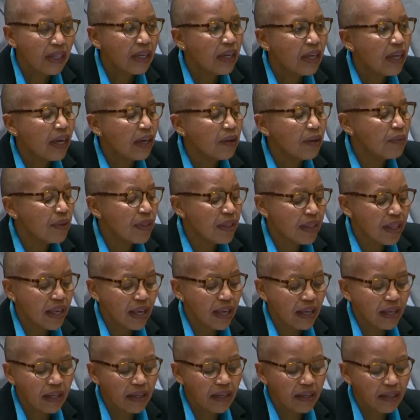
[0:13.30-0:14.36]
And we
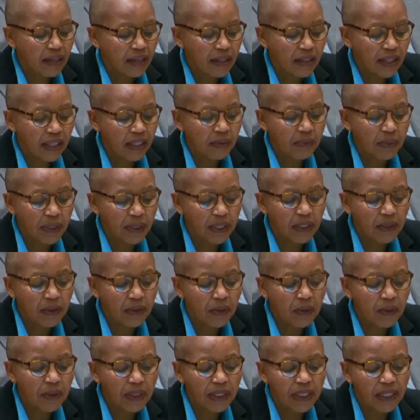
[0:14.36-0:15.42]
thank the Special
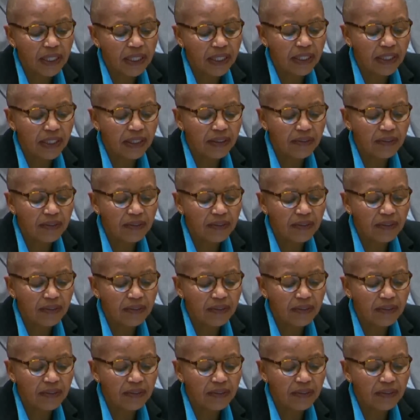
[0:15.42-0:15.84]
Coordinator